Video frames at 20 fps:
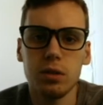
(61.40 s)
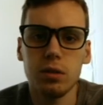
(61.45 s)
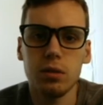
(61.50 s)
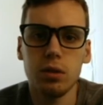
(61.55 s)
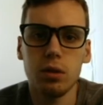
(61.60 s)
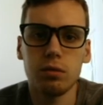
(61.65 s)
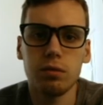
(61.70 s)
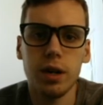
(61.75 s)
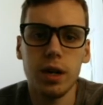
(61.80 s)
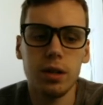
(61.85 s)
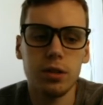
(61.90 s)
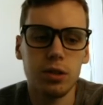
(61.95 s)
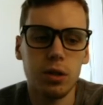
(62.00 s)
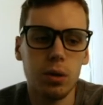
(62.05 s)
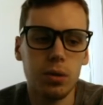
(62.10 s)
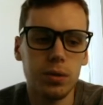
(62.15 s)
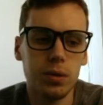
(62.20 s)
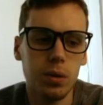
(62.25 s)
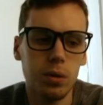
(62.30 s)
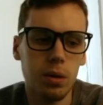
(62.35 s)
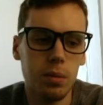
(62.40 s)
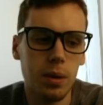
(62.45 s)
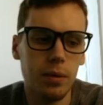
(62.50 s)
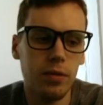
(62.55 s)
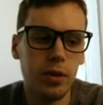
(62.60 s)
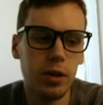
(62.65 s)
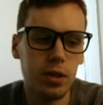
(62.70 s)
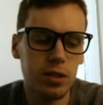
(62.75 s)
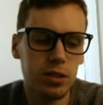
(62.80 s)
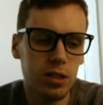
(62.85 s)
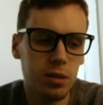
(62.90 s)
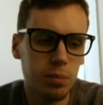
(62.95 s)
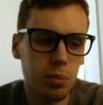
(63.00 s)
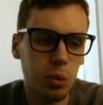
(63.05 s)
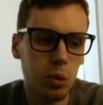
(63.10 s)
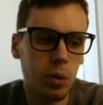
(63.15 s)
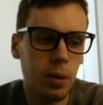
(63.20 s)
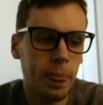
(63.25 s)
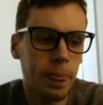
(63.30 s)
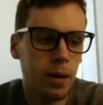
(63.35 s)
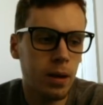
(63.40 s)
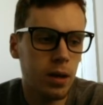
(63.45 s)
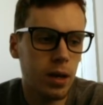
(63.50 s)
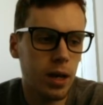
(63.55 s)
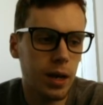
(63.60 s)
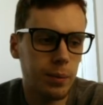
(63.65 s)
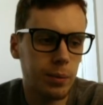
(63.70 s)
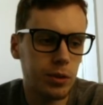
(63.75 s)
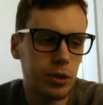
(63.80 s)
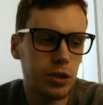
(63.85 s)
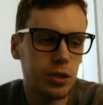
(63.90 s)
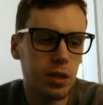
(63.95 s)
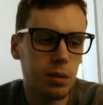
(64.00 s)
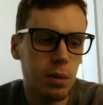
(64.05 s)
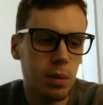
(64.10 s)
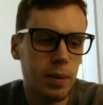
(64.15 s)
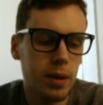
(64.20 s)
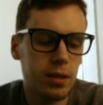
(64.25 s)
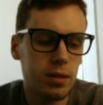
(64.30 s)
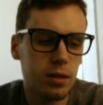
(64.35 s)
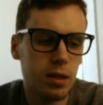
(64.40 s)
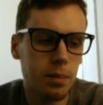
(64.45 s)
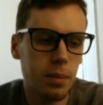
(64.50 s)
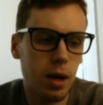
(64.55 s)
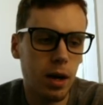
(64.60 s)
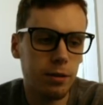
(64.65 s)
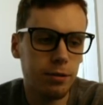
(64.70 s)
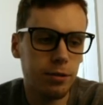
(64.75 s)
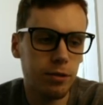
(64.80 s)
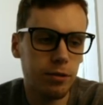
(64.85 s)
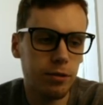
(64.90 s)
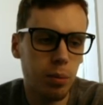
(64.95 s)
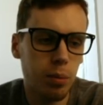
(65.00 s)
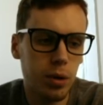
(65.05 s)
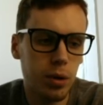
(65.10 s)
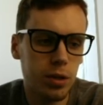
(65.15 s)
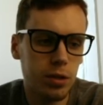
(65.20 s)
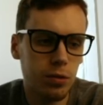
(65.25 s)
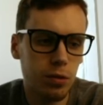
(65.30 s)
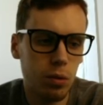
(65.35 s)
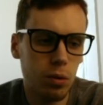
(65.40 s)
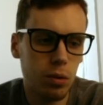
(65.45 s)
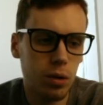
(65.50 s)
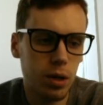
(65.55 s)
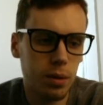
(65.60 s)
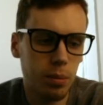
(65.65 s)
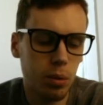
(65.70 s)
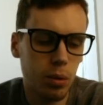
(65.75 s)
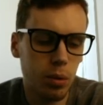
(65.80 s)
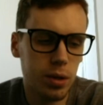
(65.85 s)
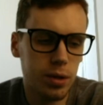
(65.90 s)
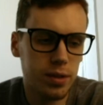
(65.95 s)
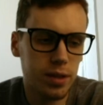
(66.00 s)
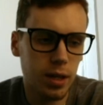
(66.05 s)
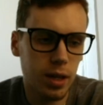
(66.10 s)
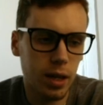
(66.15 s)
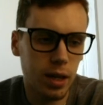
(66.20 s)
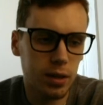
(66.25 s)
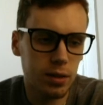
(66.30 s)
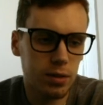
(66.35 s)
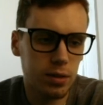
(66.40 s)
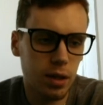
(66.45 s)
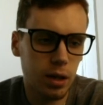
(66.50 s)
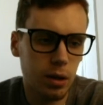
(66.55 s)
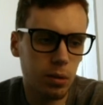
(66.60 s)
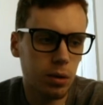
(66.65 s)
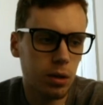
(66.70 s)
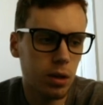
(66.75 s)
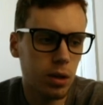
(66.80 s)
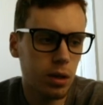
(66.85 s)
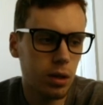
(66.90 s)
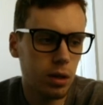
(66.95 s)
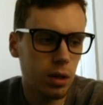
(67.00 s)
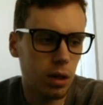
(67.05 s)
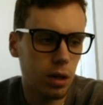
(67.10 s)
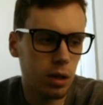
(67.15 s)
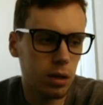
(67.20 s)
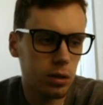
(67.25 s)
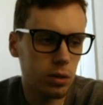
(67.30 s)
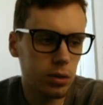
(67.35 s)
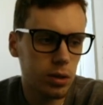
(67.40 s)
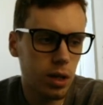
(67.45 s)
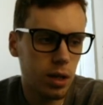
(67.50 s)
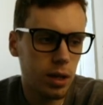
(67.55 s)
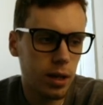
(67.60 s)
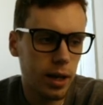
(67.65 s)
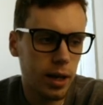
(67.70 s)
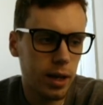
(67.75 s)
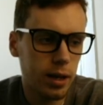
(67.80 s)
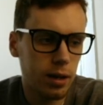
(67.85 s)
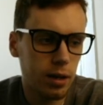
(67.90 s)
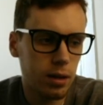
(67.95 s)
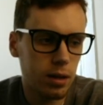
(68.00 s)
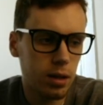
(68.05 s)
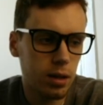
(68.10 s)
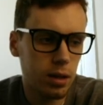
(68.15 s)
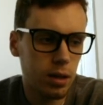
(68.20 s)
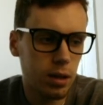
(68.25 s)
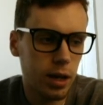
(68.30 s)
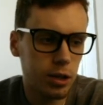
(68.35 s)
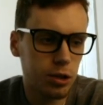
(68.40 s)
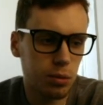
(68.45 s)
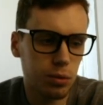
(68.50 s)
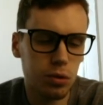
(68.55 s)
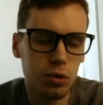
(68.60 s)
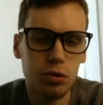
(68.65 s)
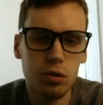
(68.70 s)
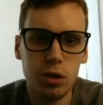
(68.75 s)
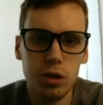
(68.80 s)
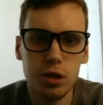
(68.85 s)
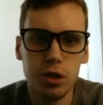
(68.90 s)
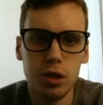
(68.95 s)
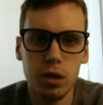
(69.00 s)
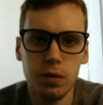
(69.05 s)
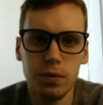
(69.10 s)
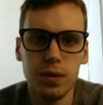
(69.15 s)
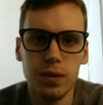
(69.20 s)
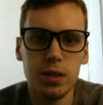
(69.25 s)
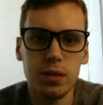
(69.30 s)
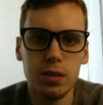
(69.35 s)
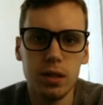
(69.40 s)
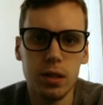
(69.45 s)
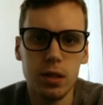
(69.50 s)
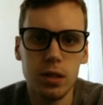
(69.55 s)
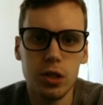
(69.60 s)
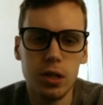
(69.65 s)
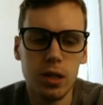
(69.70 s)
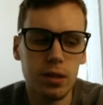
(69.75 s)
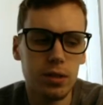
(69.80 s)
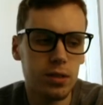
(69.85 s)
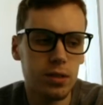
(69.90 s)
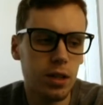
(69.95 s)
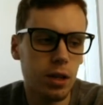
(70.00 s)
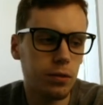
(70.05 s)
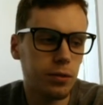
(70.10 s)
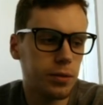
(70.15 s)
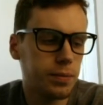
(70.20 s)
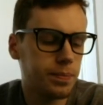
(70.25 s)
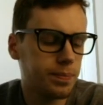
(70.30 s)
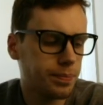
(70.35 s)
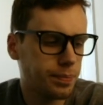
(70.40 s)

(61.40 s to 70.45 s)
the ratings are also going to be very simple, and we're just going to be basing them off of points for and points against. Now looking at the actual structure of this data sheet itself,